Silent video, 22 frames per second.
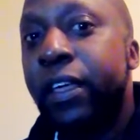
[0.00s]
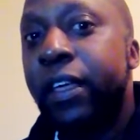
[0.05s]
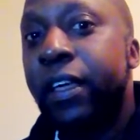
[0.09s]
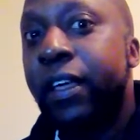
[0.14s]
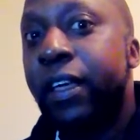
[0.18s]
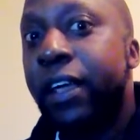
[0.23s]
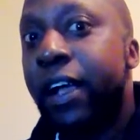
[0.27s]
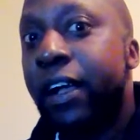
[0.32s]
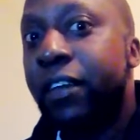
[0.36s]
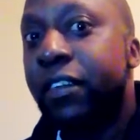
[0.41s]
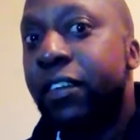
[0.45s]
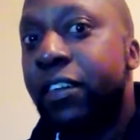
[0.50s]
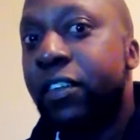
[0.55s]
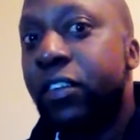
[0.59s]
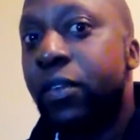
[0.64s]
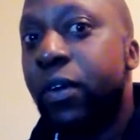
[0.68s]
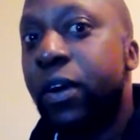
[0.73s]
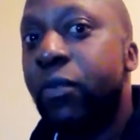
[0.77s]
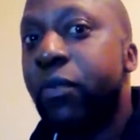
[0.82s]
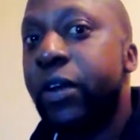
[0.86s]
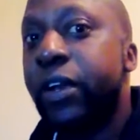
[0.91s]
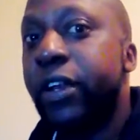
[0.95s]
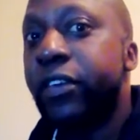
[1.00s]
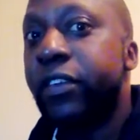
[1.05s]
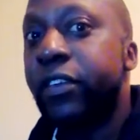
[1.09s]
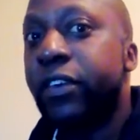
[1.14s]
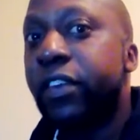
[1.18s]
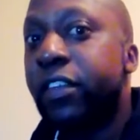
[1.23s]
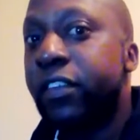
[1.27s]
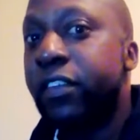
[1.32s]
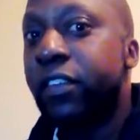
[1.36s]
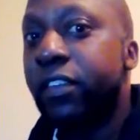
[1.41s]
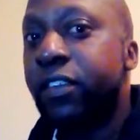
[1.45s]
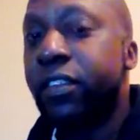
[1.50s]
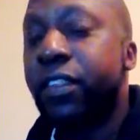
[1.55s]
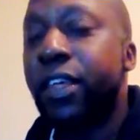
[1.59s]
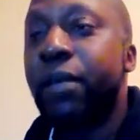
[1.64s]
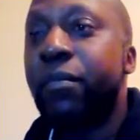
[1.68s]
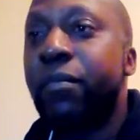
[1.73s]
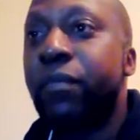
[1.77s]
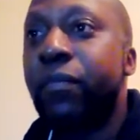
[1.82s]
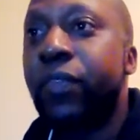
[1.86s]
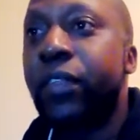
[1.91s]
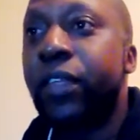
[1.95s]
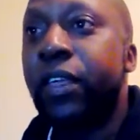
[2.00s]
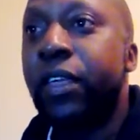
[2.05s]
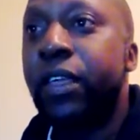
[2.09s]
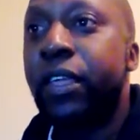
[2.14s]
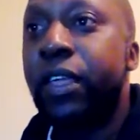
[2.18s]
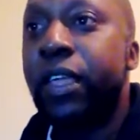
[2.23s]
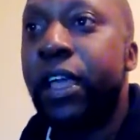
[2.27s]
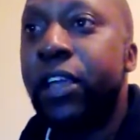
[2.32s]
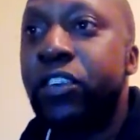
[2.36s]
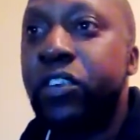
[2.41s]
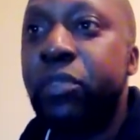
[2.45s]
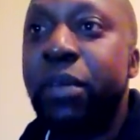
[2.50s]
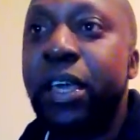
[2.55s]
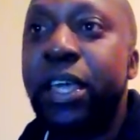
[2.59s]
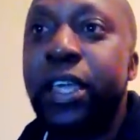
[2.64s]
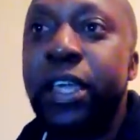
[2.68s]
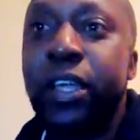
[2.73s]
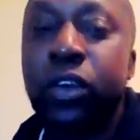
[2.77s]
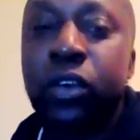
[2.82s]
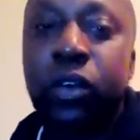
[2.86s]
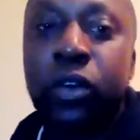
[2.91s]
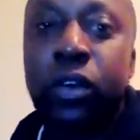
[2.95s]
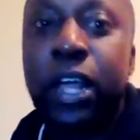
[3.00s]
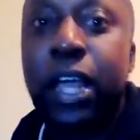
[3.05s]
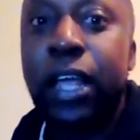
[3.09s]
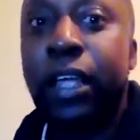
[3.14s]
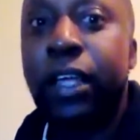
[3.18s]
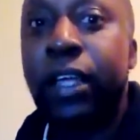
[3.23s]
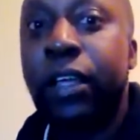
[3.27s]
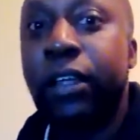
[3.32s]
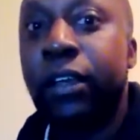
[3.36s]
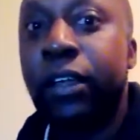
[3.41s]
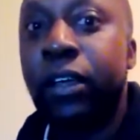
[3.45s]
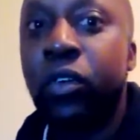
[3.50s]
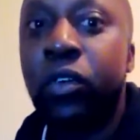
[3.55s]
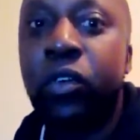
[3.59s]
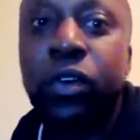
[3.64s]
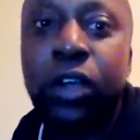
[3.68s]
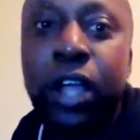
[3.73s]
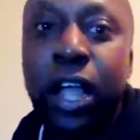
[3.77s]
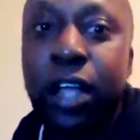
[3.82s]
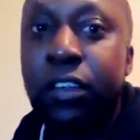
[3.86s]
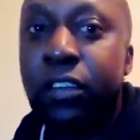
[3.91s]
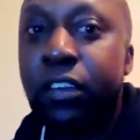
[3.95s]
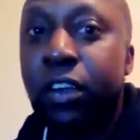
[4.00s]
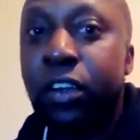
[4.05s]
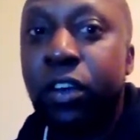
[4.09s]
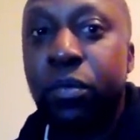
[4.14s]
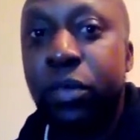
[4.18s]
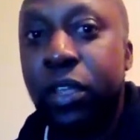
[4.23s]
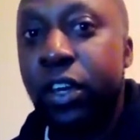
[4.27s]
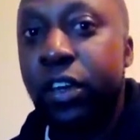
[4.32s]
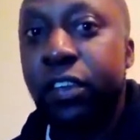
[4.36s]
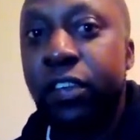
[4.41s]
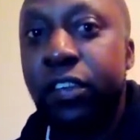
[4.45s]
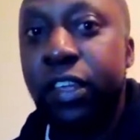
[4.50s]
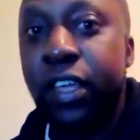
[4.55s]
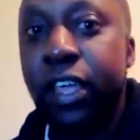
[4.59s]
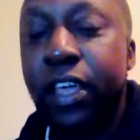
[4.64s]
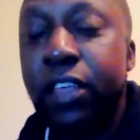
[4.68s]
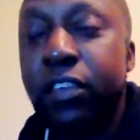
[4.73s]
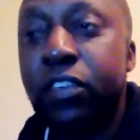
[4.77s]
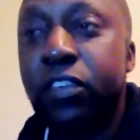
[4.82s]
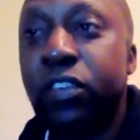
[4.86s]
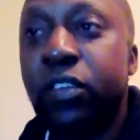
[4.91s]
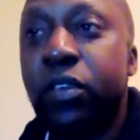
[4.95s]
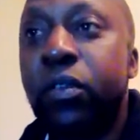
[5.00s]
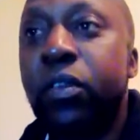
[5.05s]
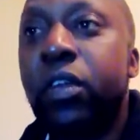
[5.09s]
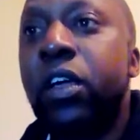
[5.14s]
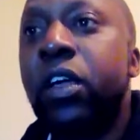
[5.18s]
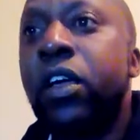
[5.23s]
gangsters who are willing to listen to them, yeah, to make it look like the whole gangster community is against you.